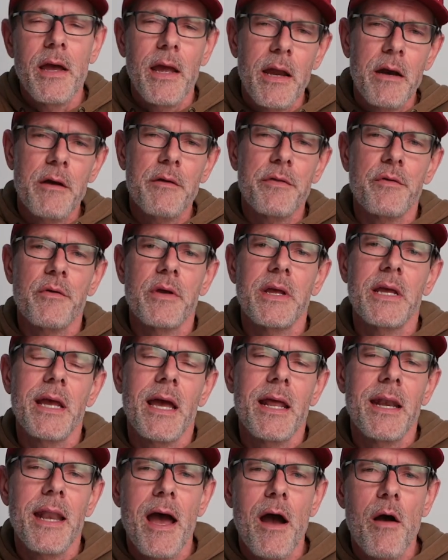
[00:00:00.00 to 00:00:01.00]
Air 3,
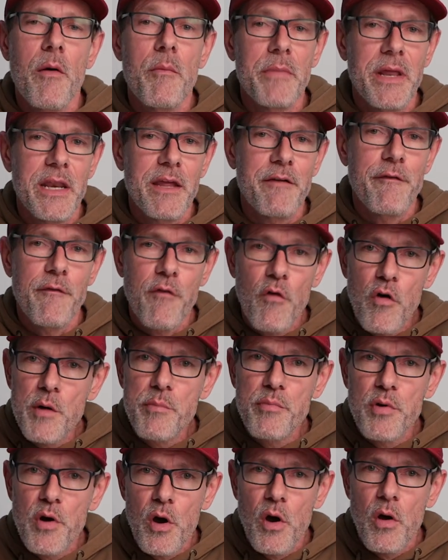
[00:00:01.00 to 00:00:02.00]
and now Mini 4
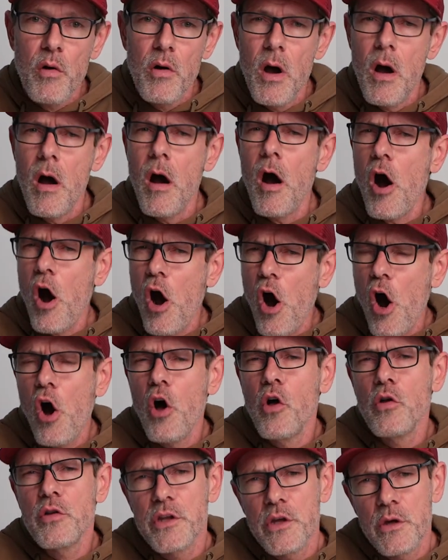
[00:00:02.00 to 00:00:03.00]
Pro
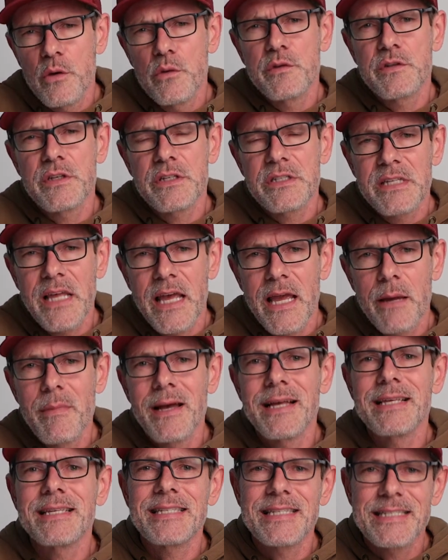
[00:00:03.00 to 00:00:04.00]
all use the
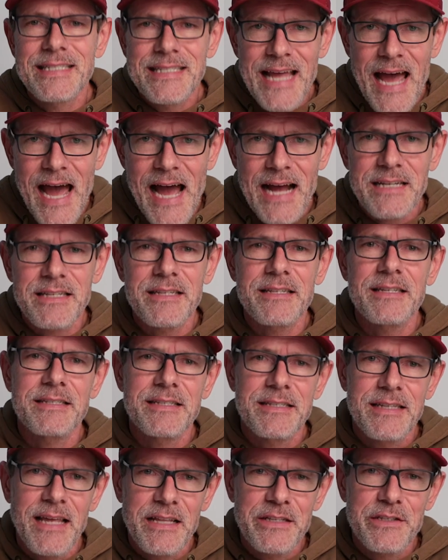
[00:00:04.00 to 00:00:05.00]
same stacked
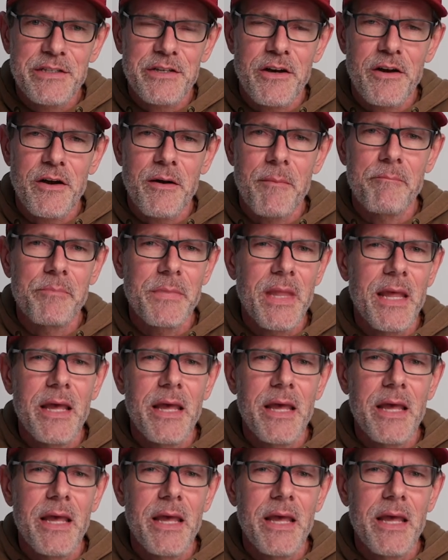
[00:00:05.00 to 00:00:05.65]
sensor.